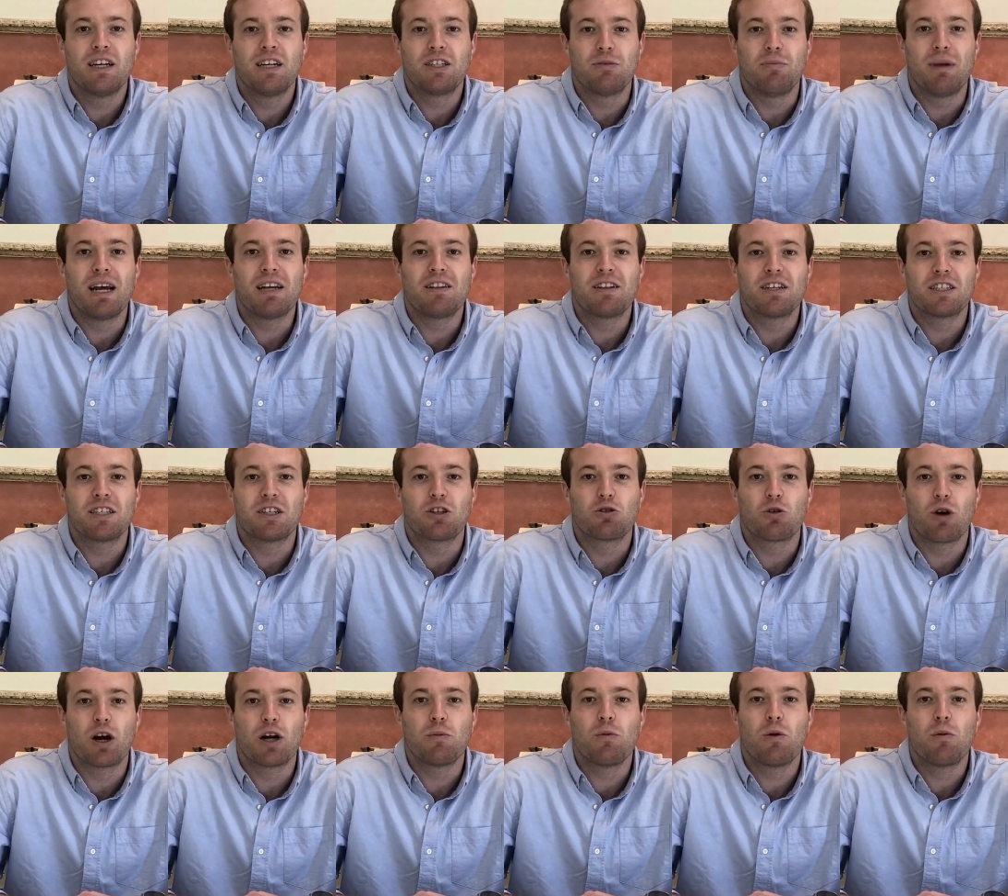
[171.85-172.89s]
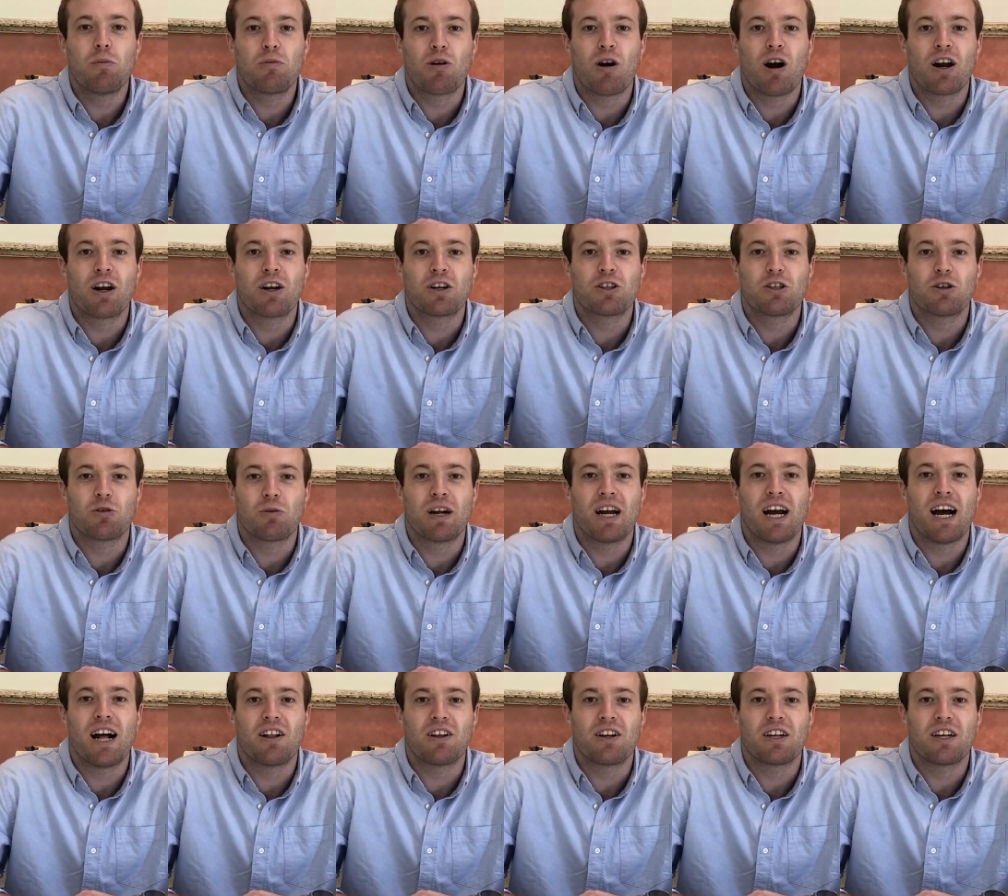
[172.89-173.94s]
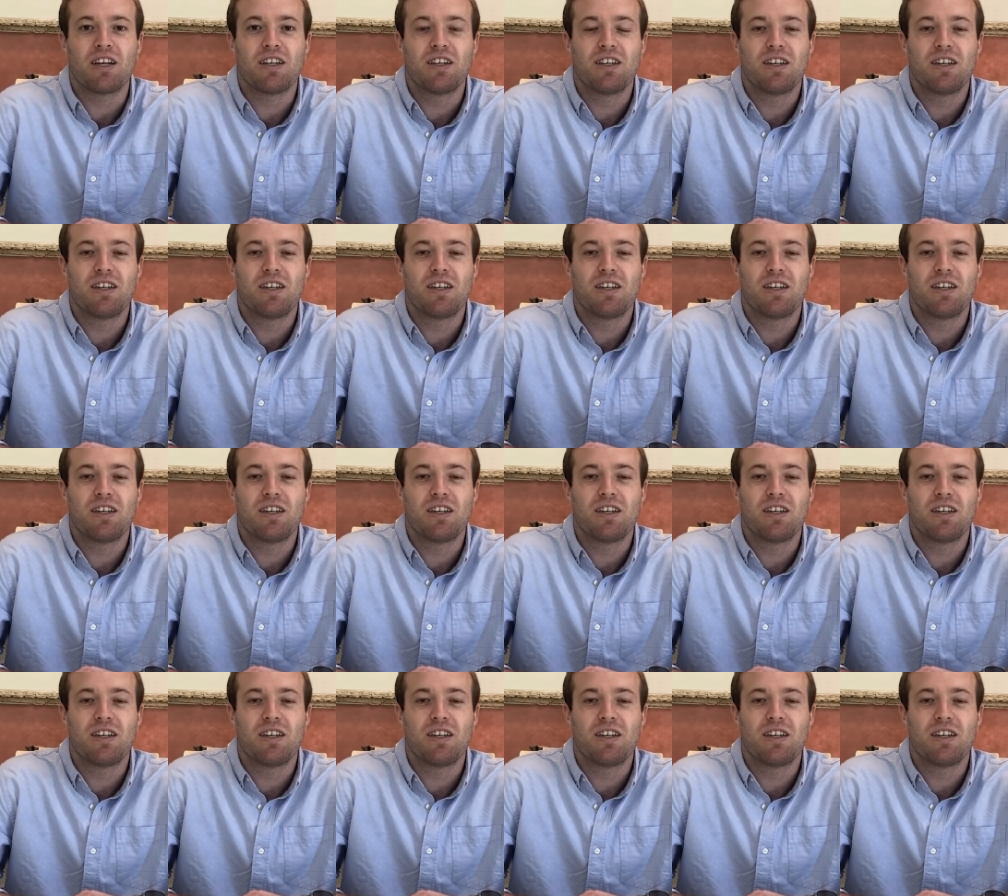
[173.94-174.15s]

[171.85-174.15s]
to make this incredible product a reality.